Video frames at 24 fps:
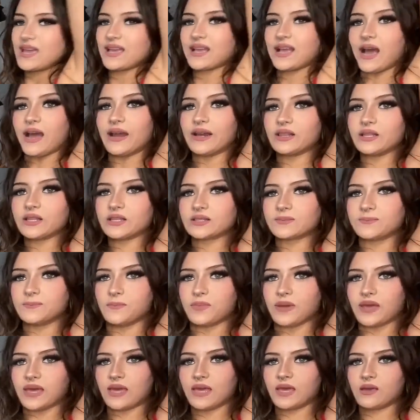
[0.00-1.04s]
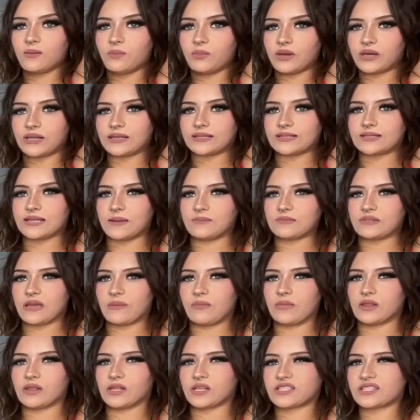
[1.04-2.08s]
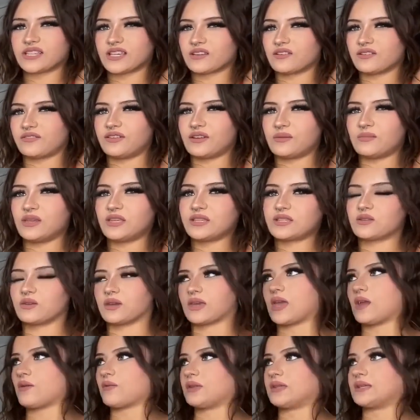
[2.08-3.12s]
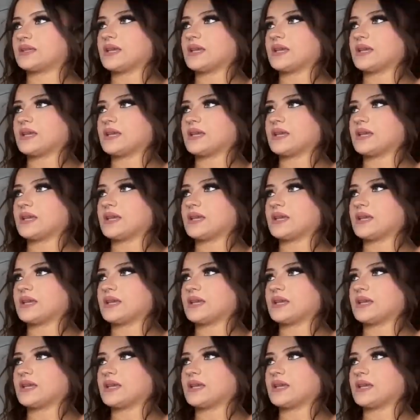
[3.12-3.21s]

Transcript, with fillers: It kind of looks big, but at the same time, it looks like it'll fit me, so I can't really